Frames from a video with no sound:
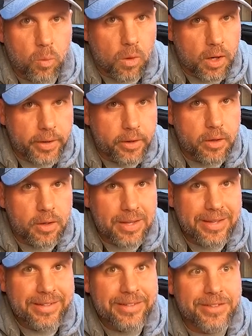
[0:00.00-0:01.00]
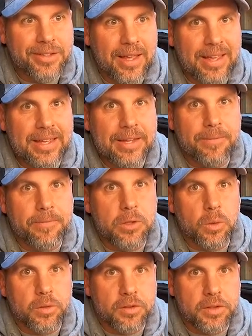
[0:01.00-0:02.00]
and water is a
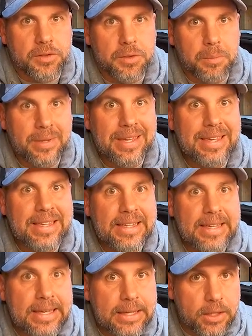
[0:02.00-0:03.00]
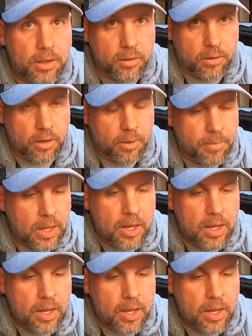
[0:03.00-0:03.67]
fuel system killer.